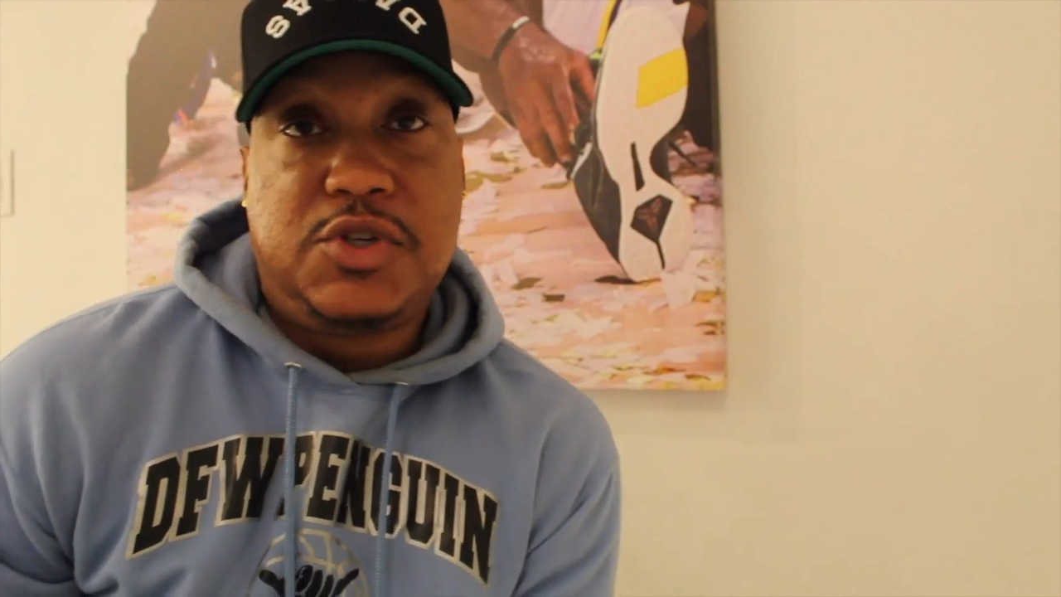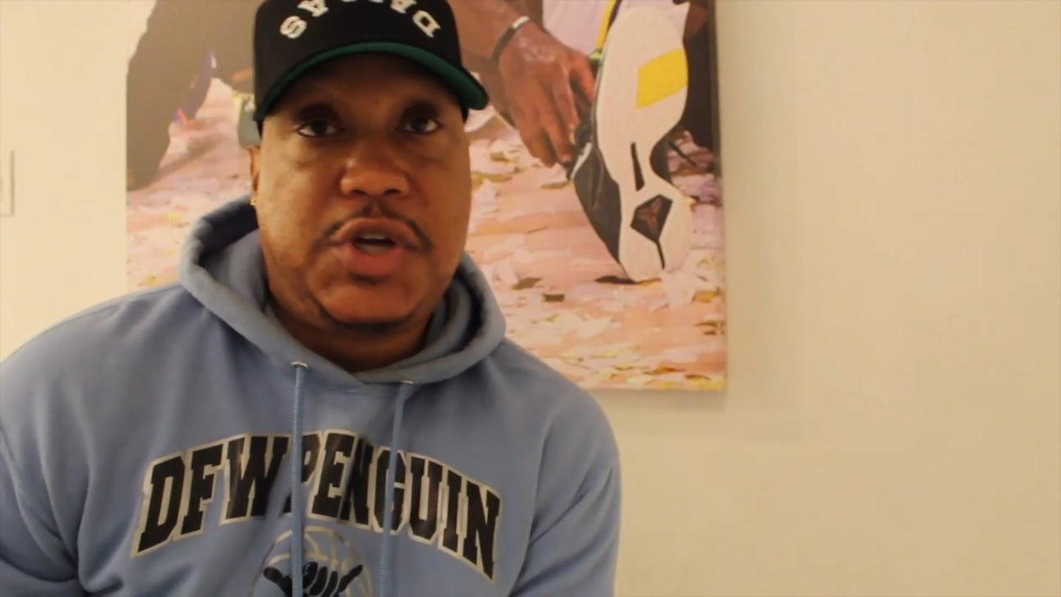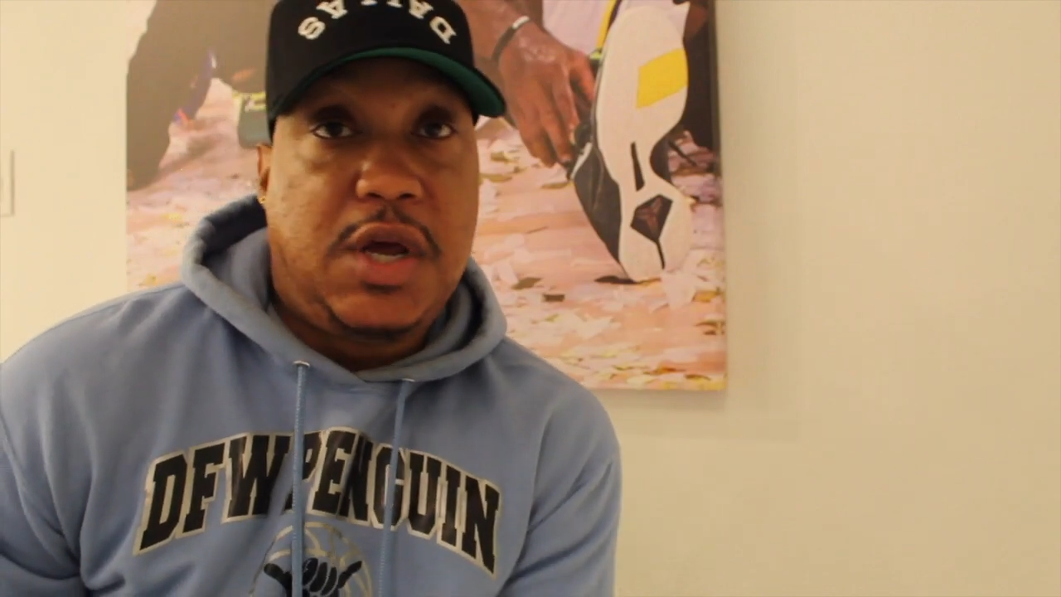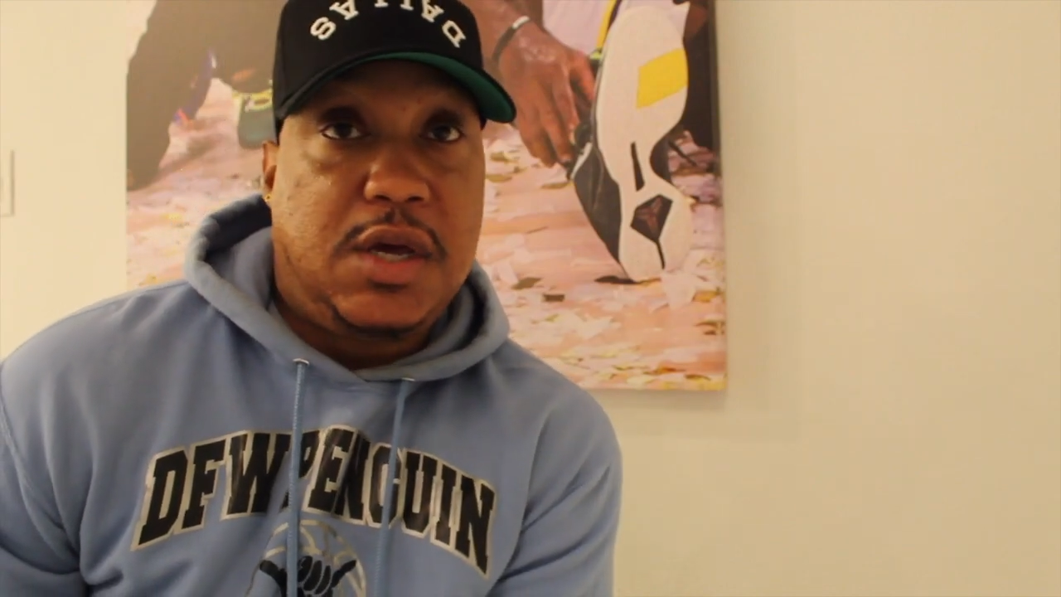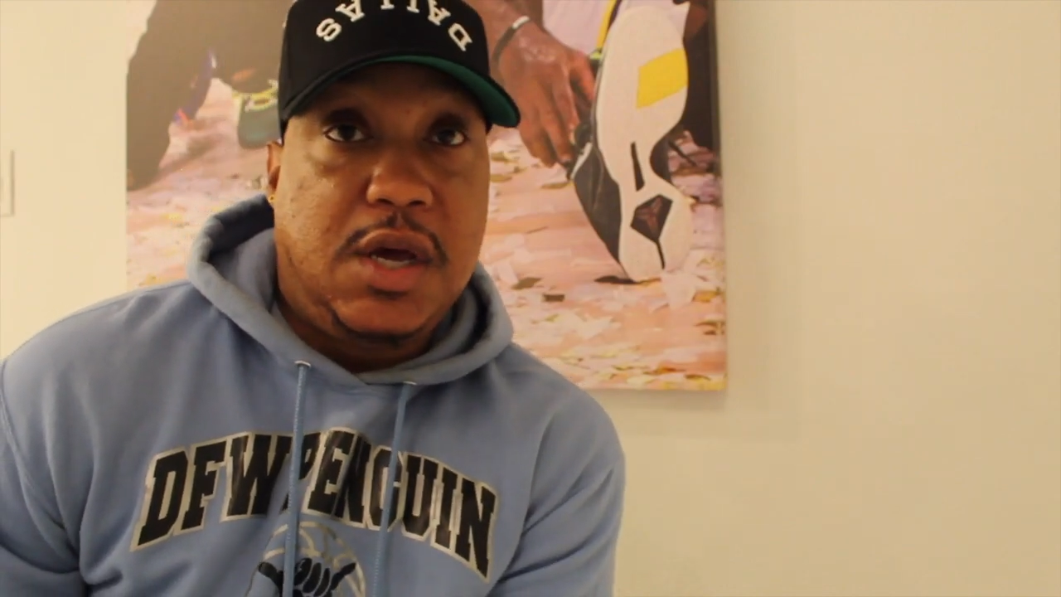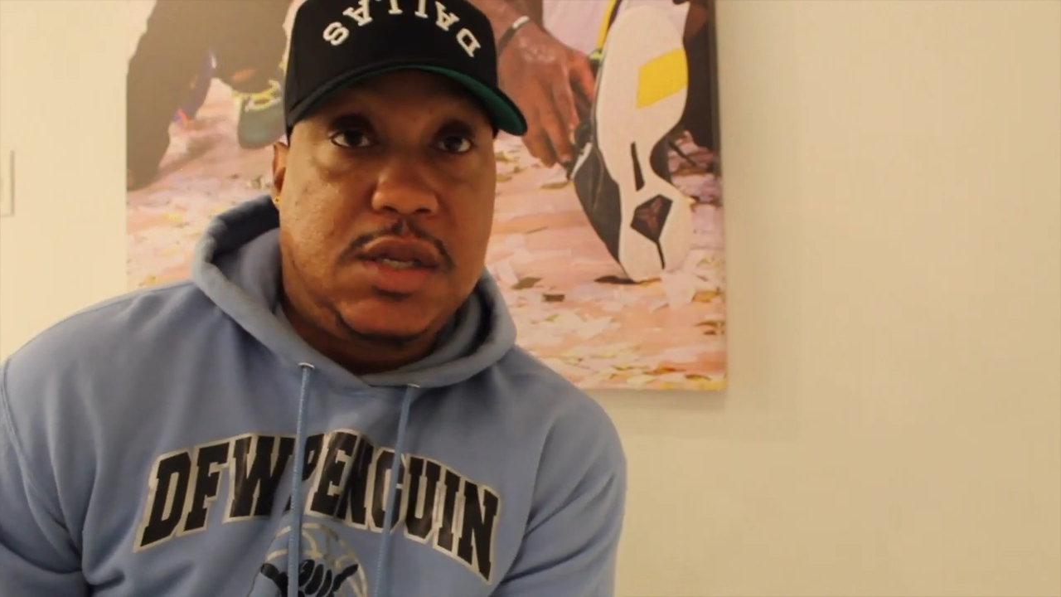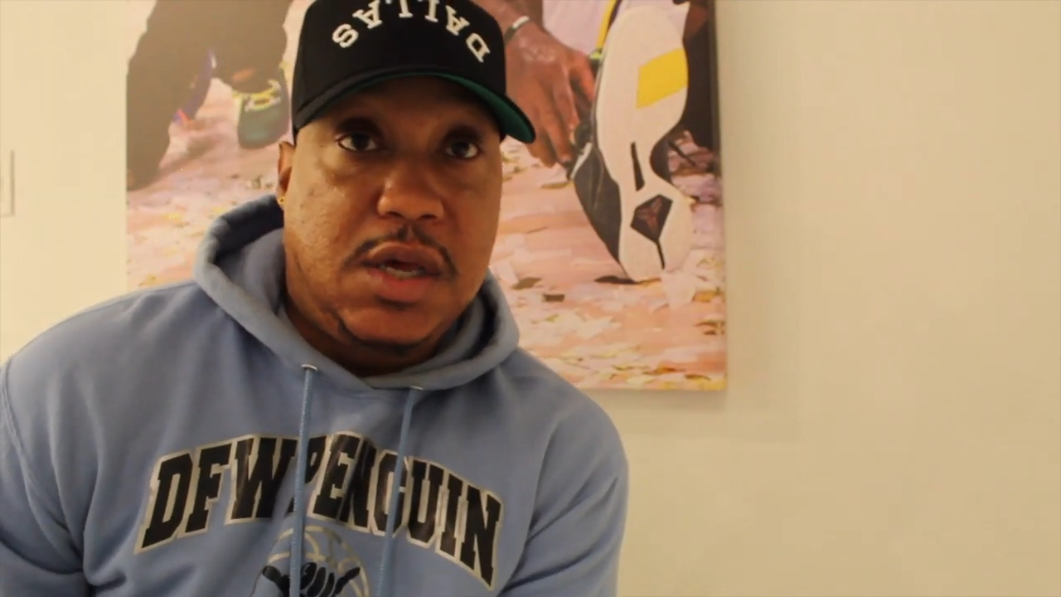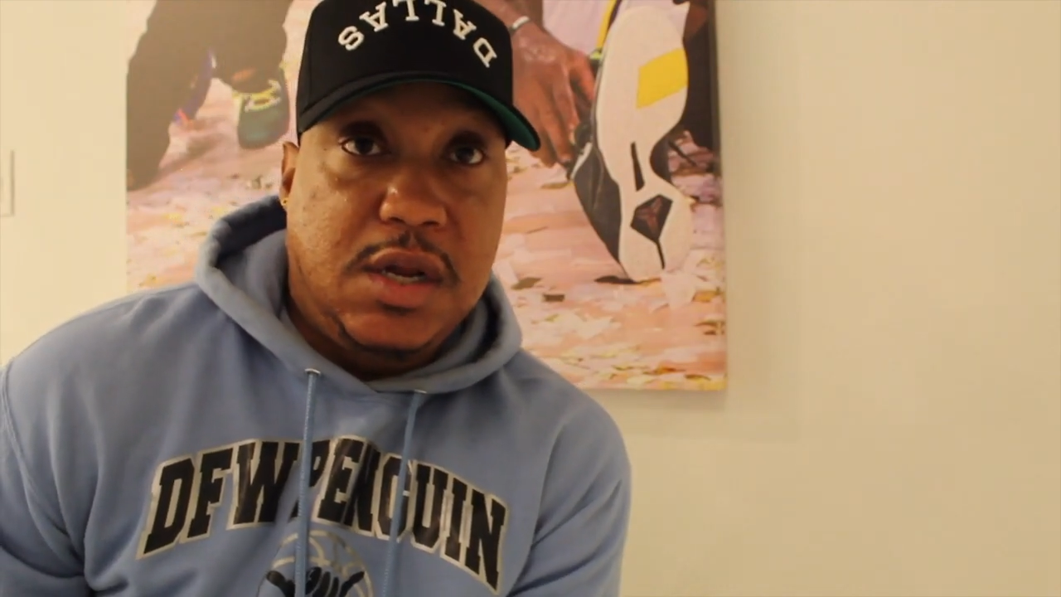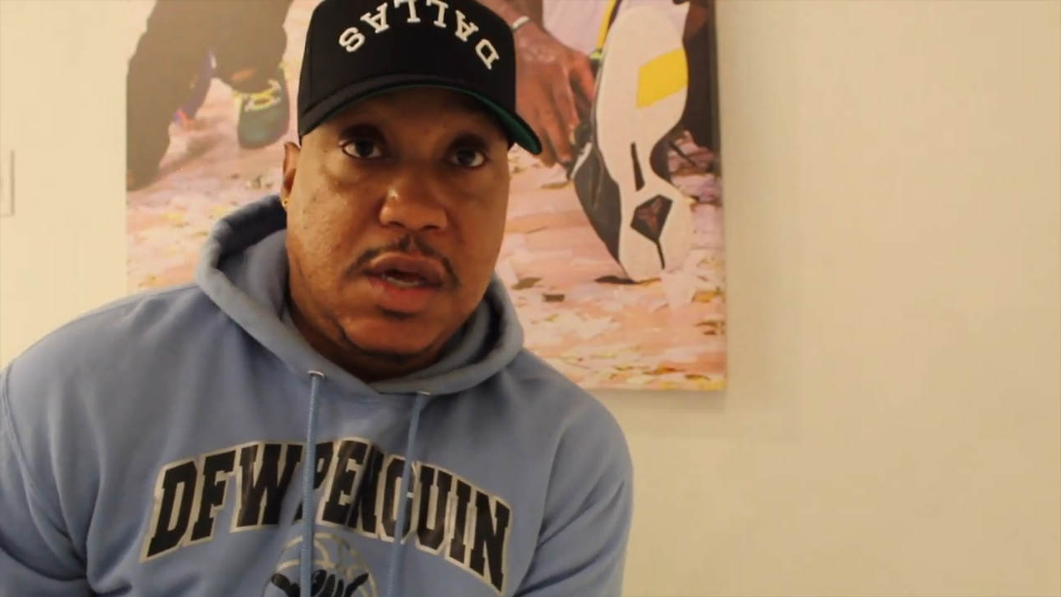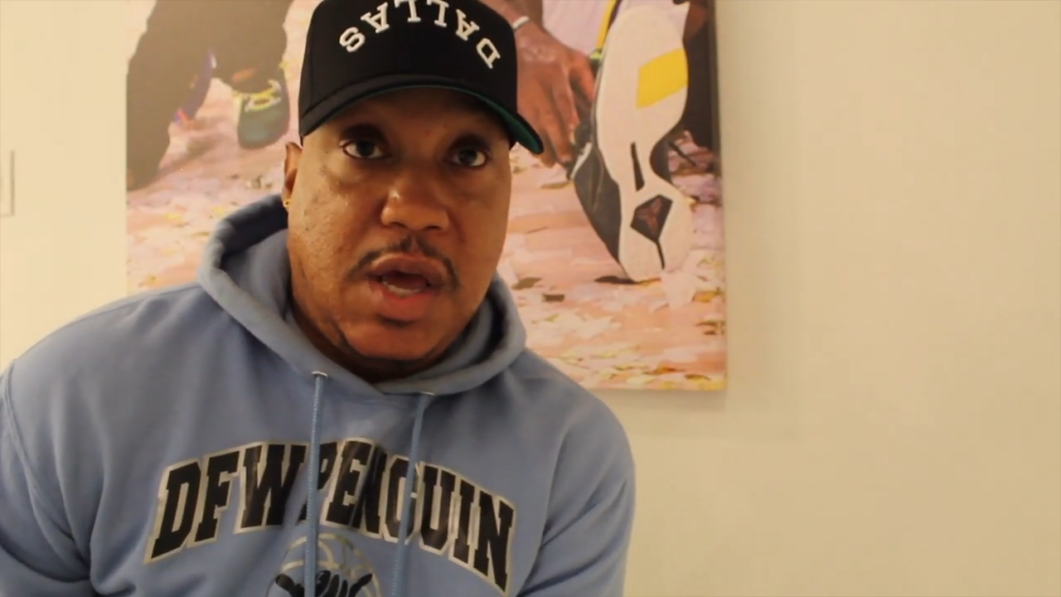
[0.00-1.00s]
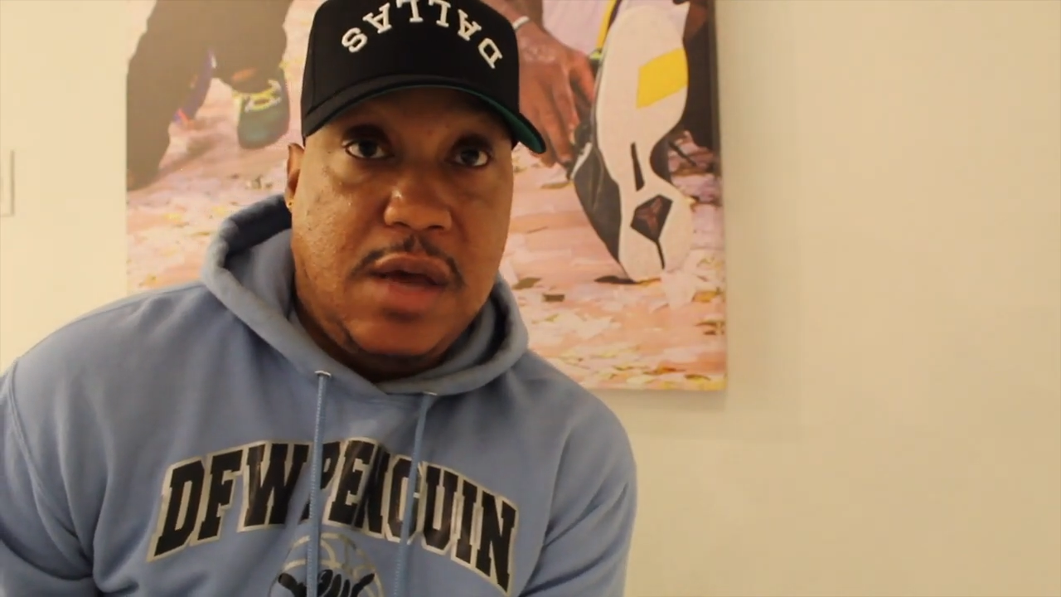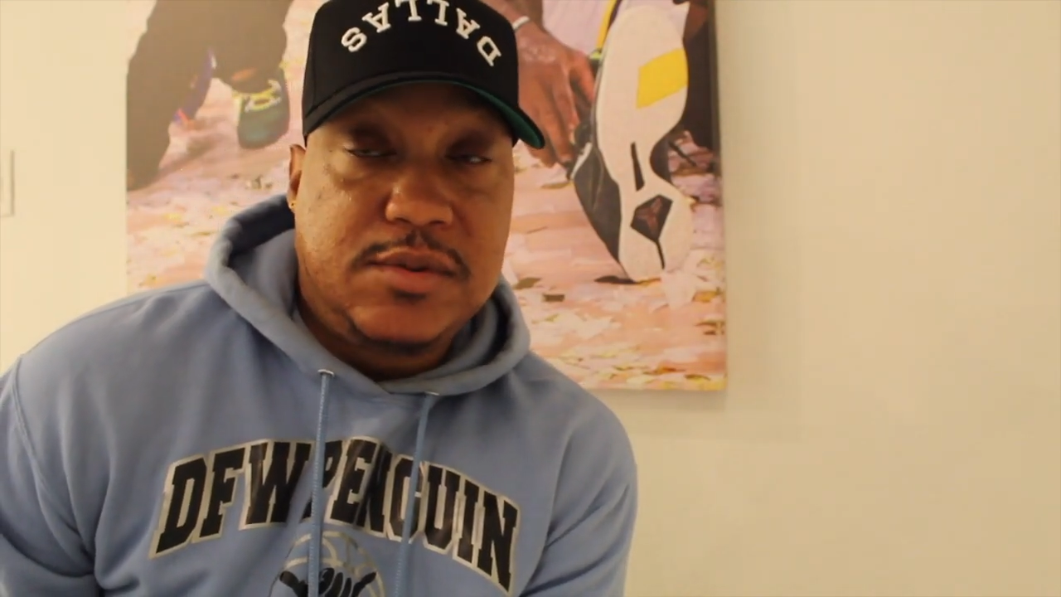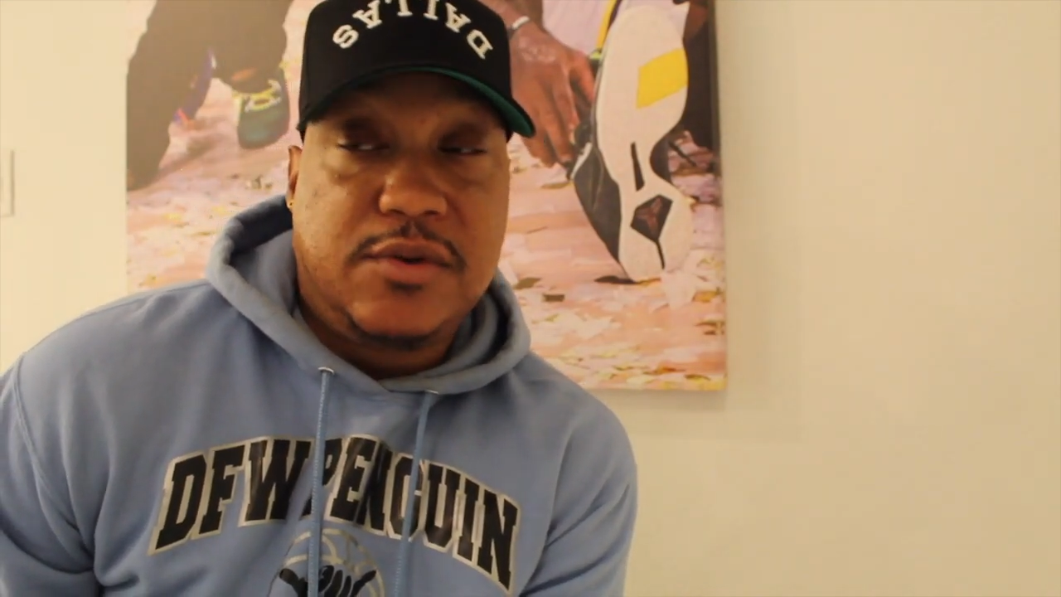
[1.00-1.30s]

shake at the end of games,